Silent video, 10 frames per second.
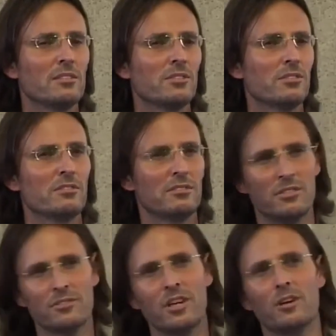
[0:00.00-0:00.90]
just
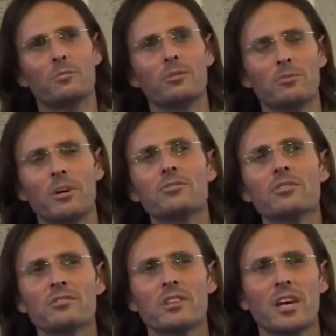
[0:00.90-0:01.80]
the terrible
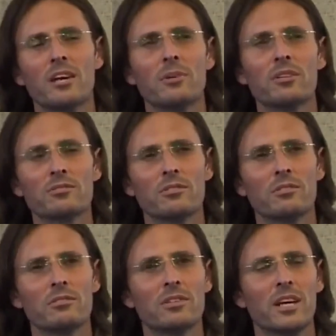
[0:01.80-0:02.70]
emotions that they went
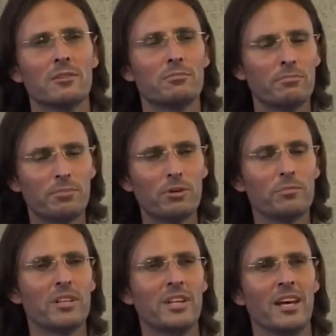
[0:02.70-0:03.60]
through. They
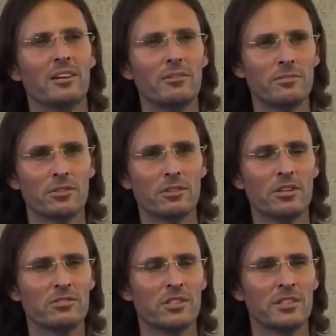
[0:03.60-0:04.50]
pulled me down off the
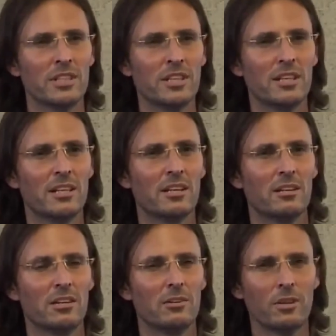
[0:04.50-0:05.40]
cross
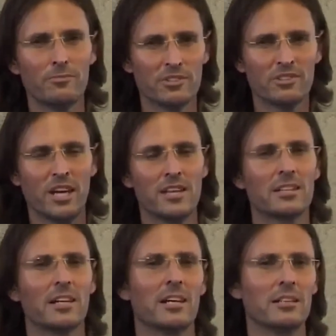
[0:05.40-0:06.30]
or off the
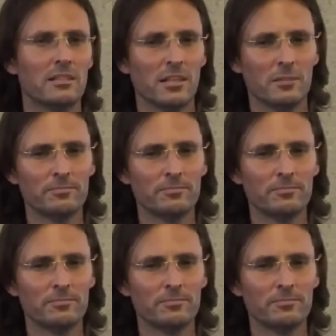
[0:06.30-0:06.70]
stake, and